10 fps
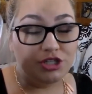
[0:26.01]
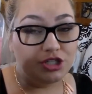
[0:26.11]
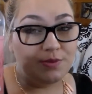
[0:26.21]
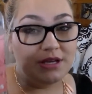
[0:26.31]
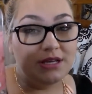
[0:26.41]

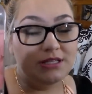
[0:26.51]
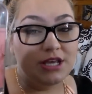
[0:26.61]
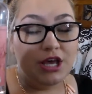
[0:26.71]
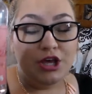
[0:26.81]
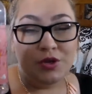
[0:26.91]
just
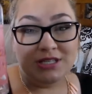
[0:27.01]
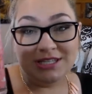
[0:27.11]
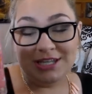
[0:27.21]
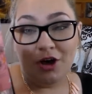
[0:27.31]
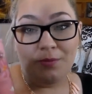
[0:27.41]
because you guys
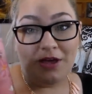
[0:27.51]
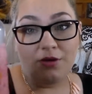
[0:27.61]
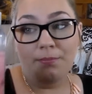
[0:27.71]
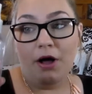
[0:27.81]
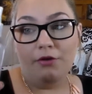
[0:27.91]
could tell by
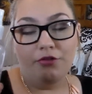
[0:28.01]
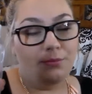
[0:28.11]
the bottle.